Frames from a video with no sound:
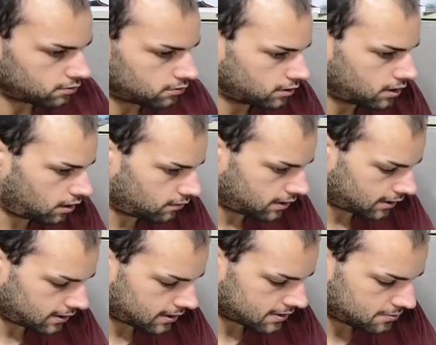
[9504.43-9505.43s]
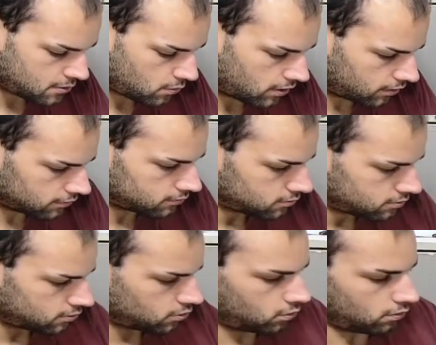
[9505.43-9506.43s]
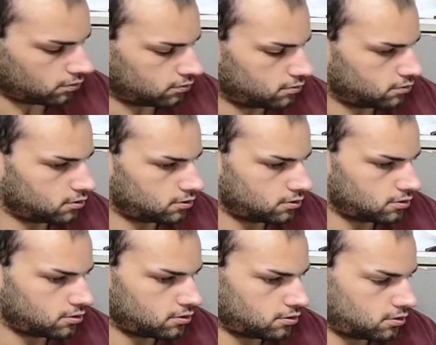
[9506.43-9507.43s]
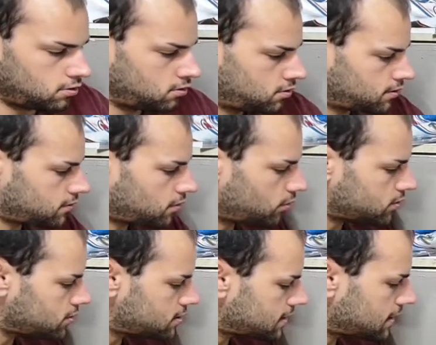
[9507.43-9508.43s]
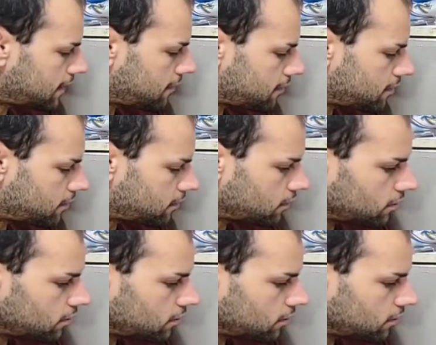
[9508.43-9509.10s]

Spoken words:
yeah, that connects pretty well. Cool. So those are together.